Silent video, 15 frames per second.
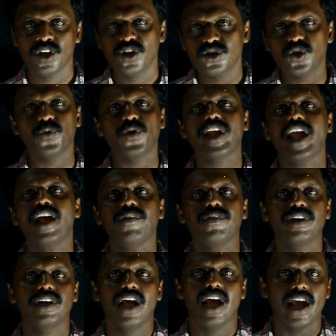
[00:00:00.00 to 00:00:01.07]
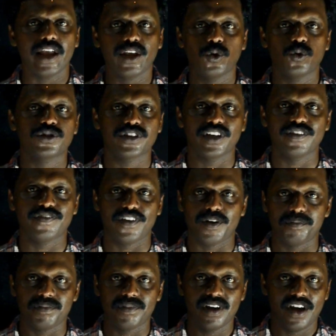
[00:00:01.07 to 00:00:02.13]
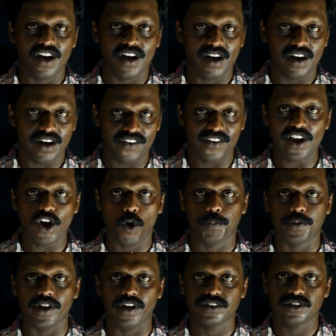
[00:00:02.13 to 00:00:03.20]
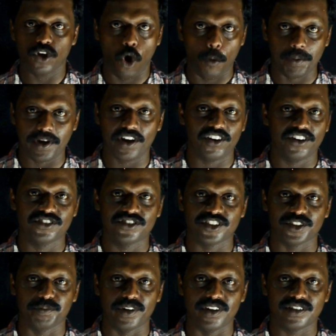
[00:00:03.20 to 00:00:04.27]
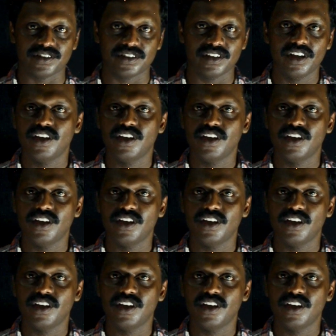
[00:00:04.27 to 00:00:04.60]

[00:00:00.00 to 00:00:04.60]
So we have a question from ray optics, optical instruments,